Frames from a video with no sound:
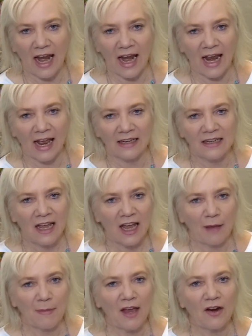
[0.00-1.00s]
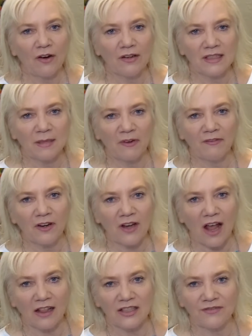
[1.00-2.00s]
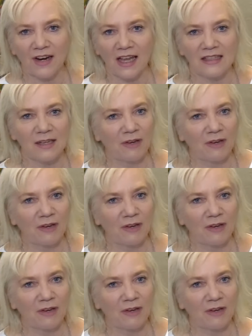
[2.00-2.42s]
and I met her and some of her college friends,